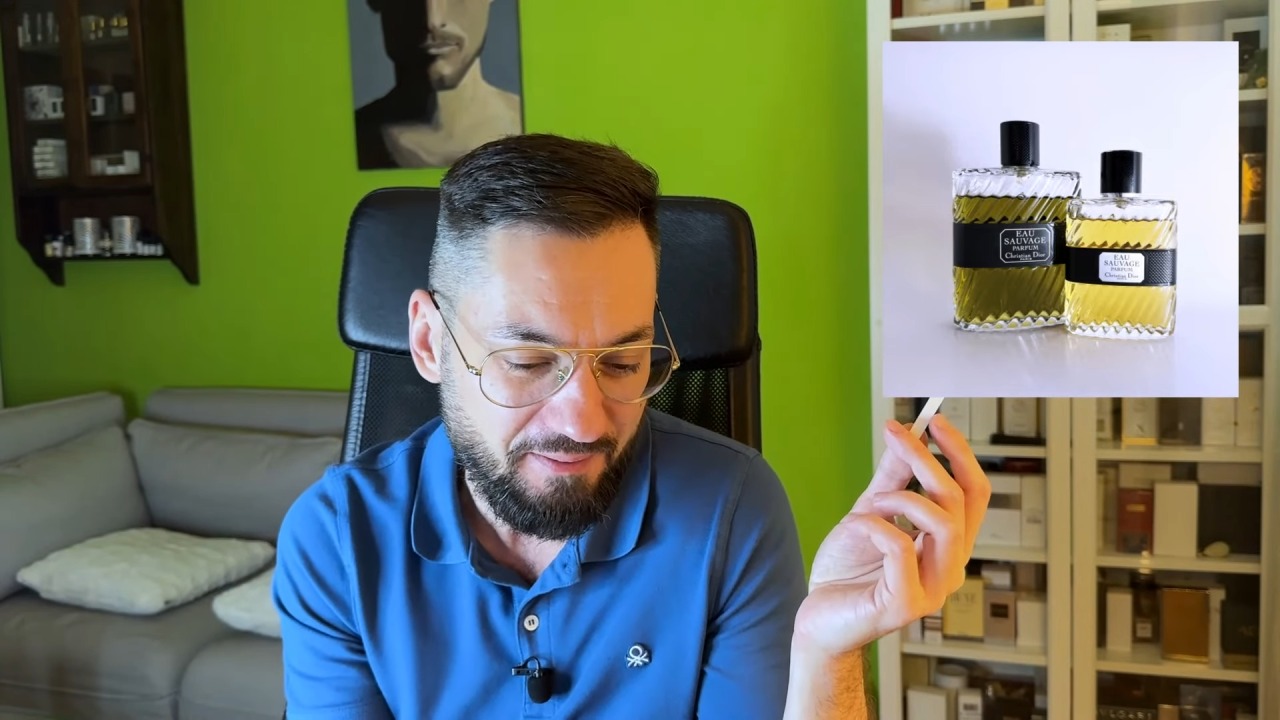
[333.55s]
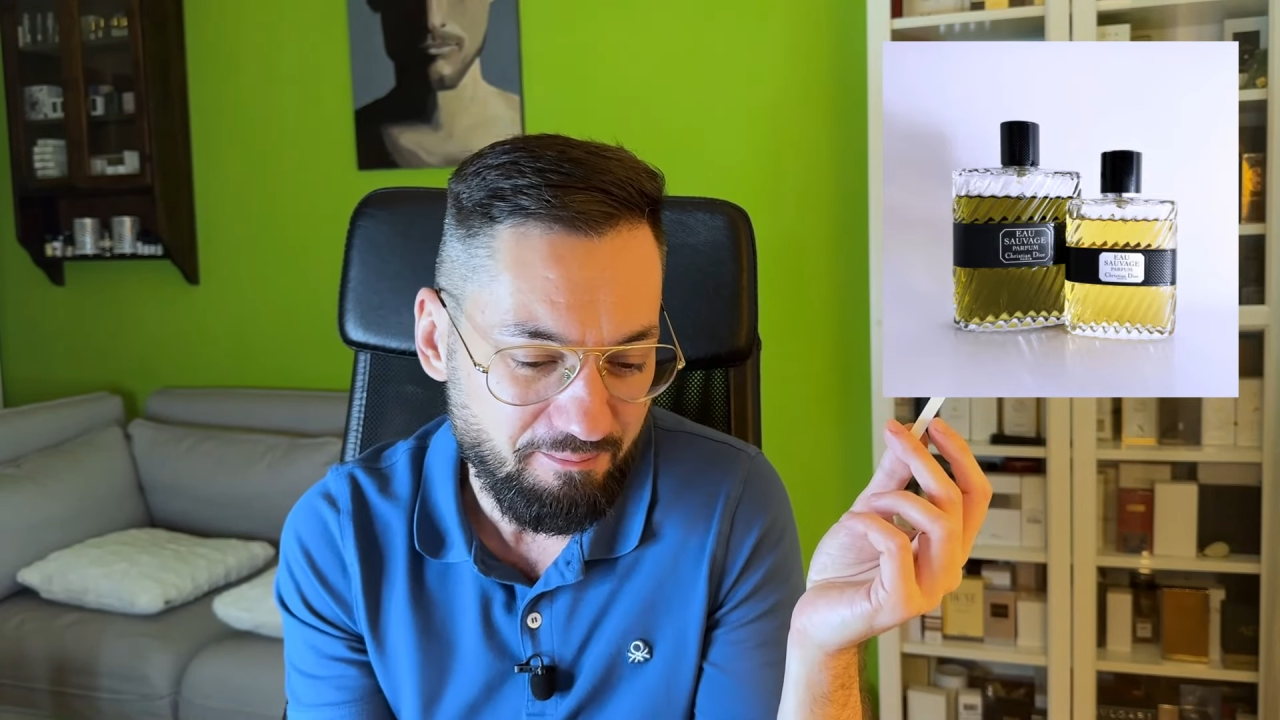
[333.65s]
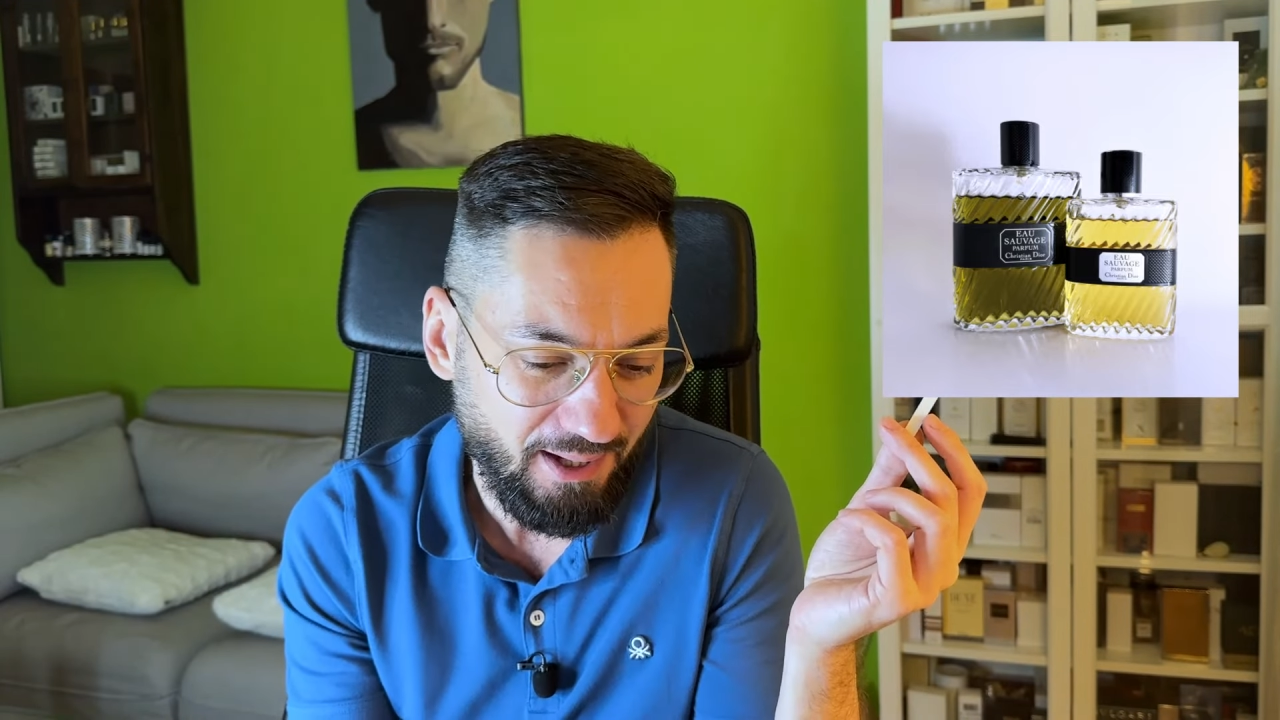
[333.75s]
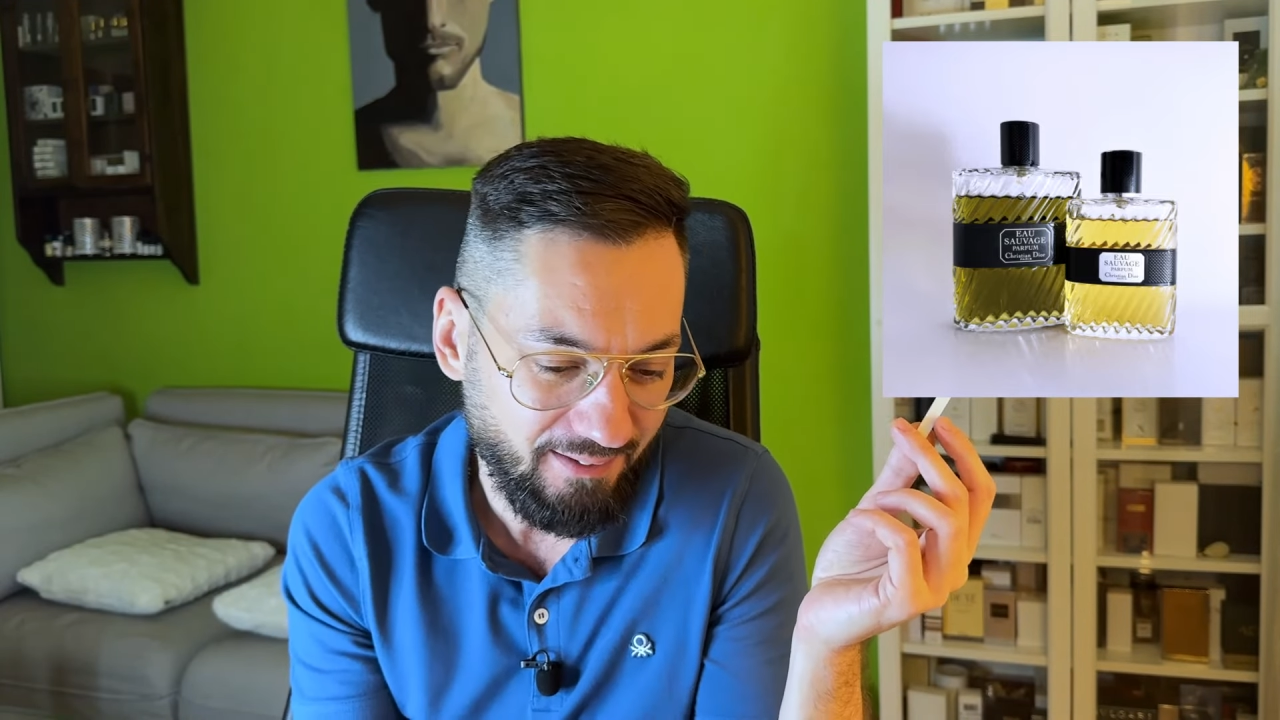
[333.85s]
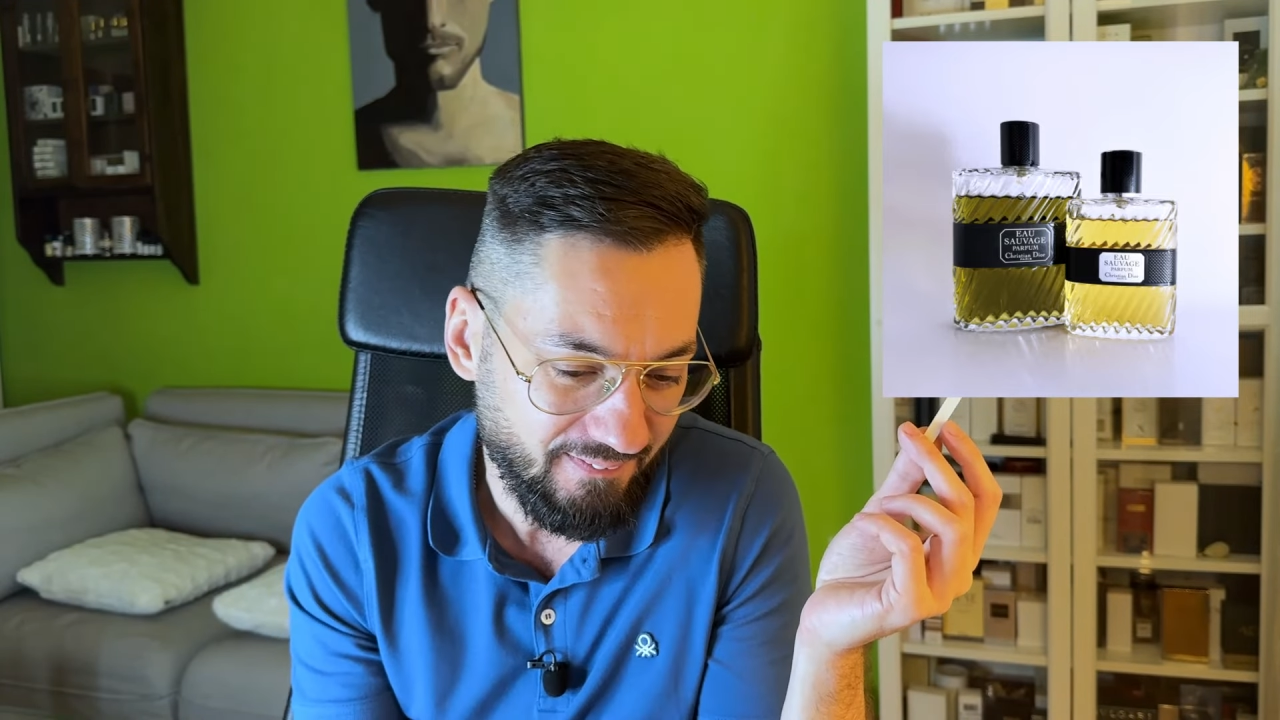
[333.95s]

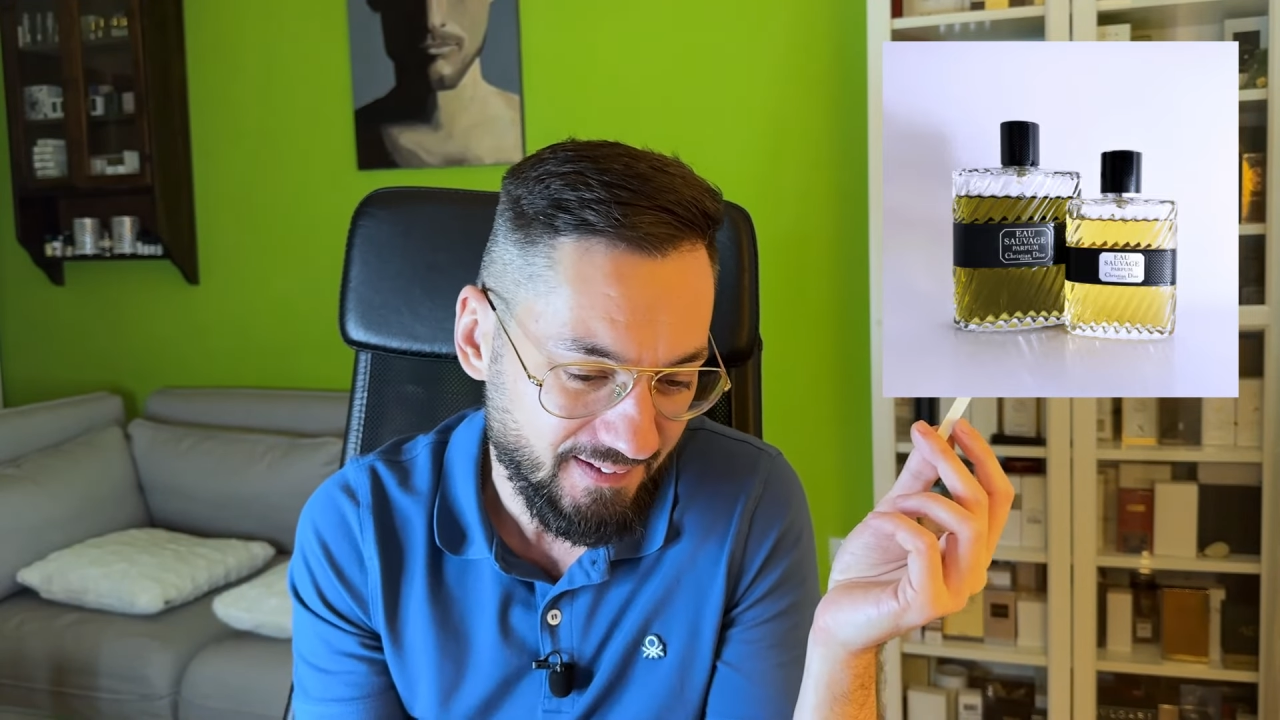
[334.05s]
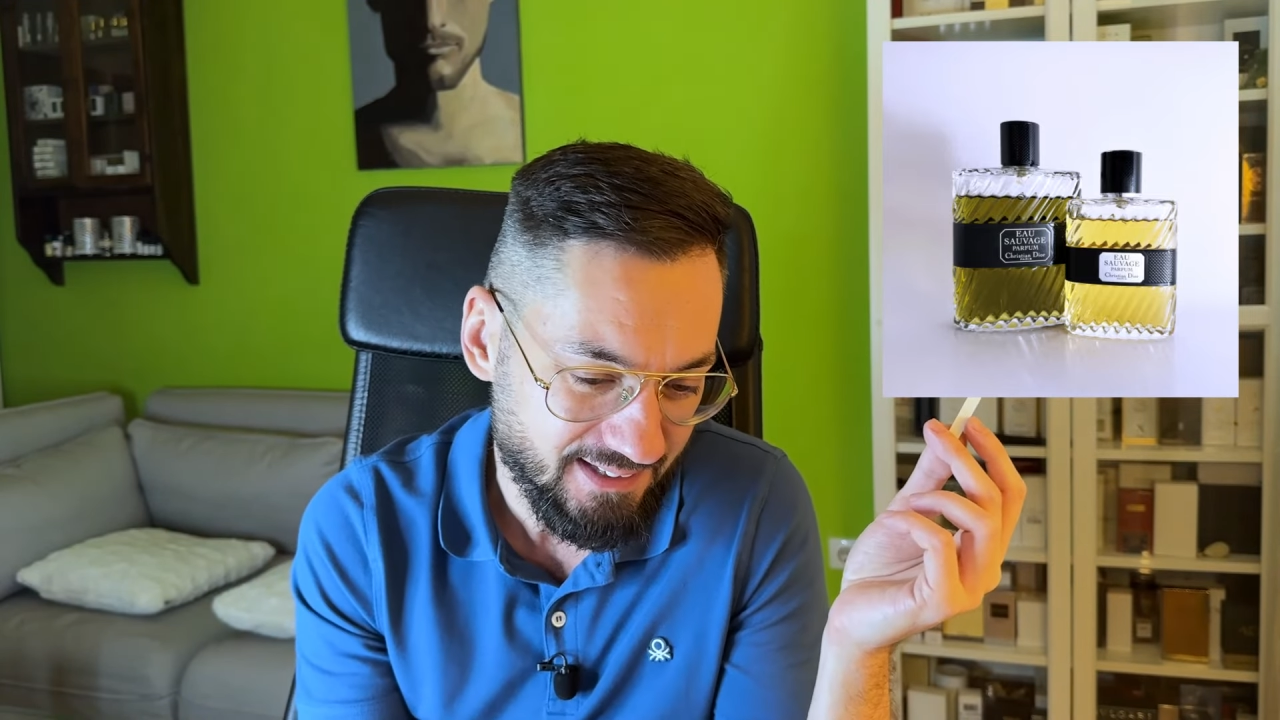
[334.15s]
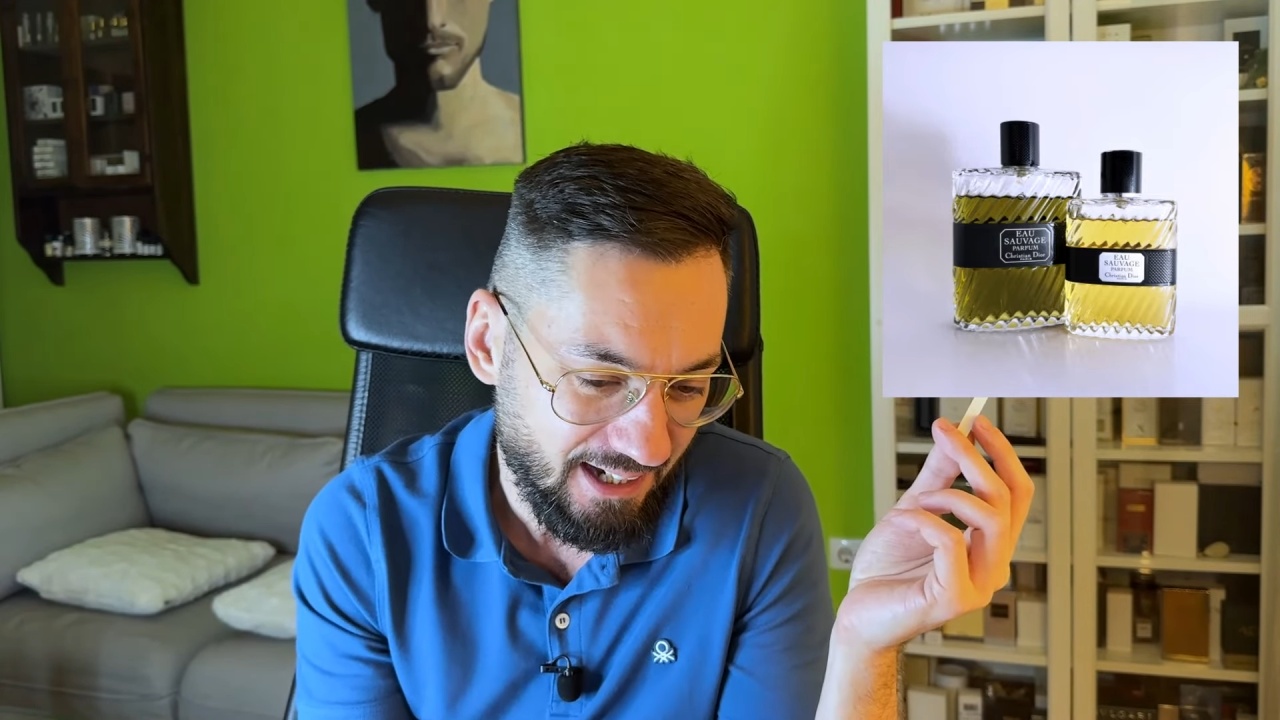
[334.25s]
made this.